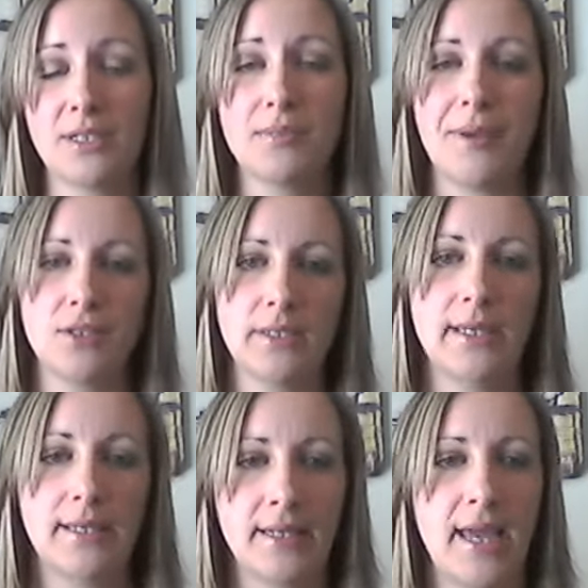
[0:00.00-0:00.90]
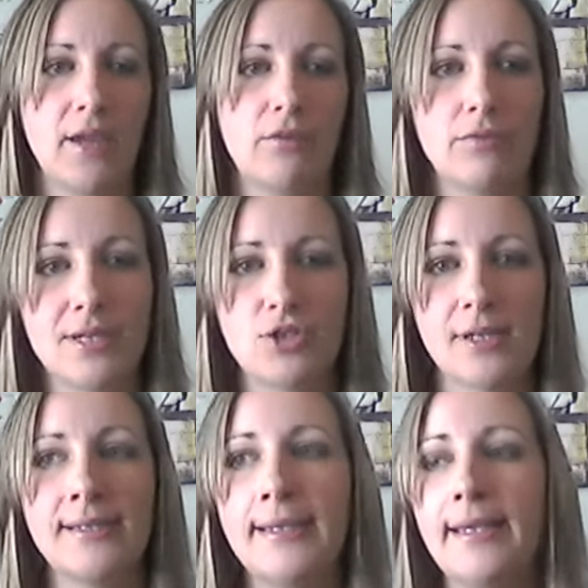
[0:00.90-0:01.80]
especially in the Niagara
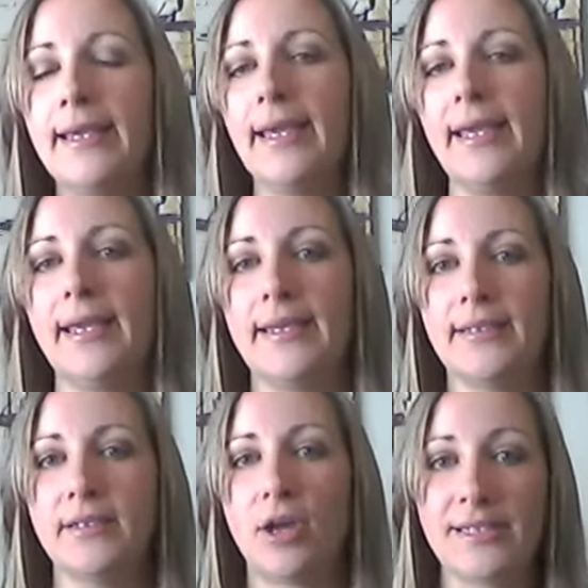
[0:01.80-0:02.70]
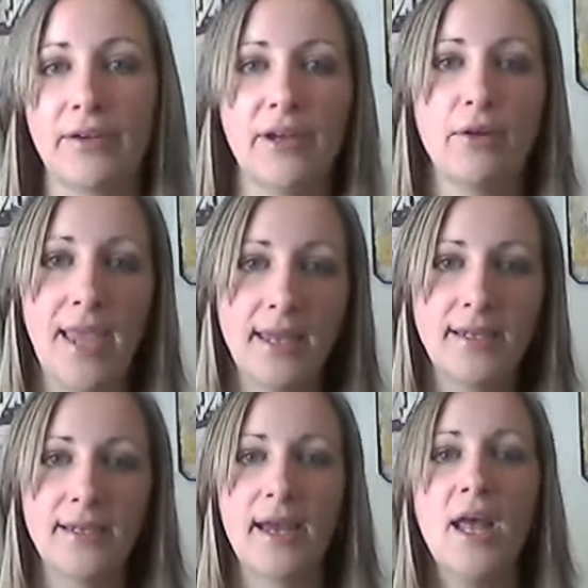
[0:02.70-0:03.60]
region in Ontario,
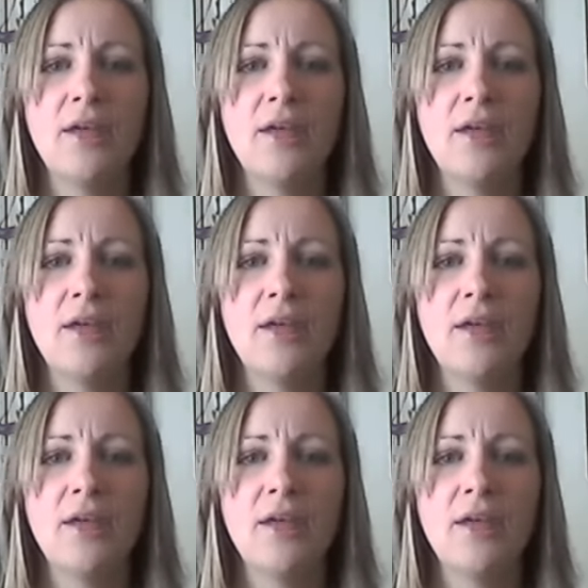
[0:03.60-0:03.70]
Canada,